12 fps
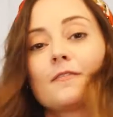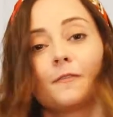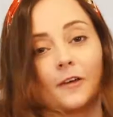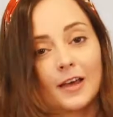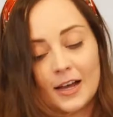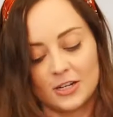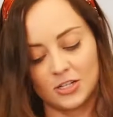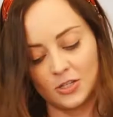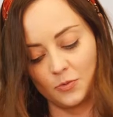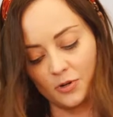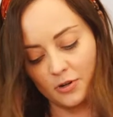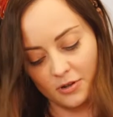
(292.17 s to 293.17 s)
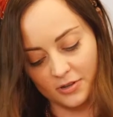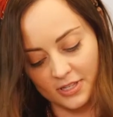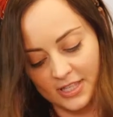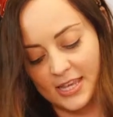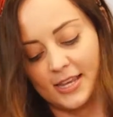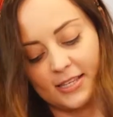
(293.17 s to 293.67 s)
Focaccia is one of those
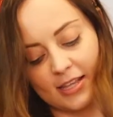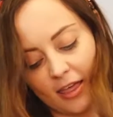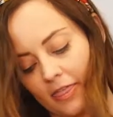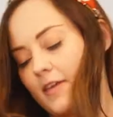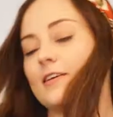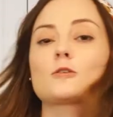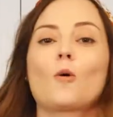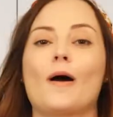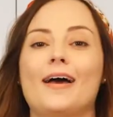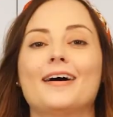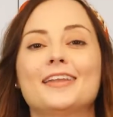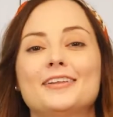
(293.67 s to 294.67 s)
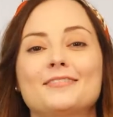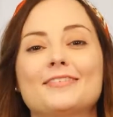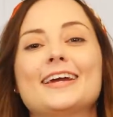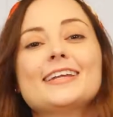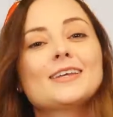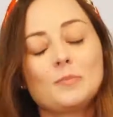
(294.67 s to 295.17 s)
things, I think it's quite
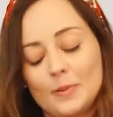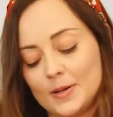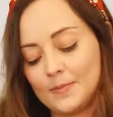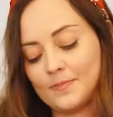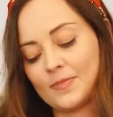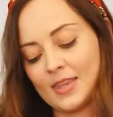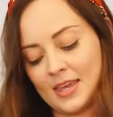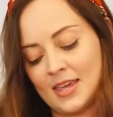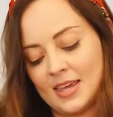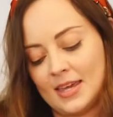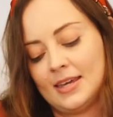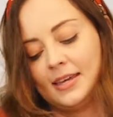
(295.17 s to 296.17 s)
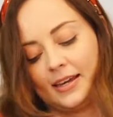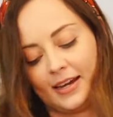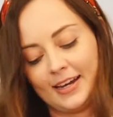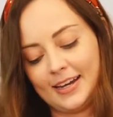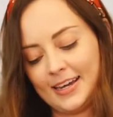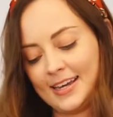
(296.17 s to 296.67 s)
underrated, but
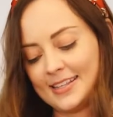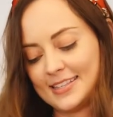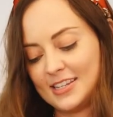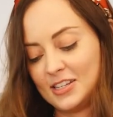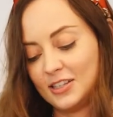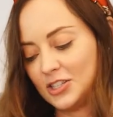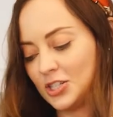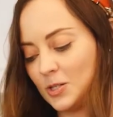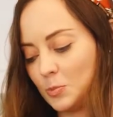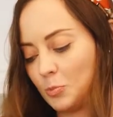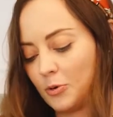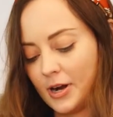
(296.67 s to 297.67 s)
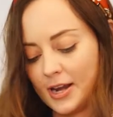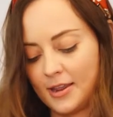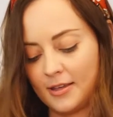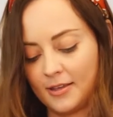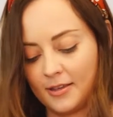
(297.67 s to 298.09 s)
it's a delicious bread.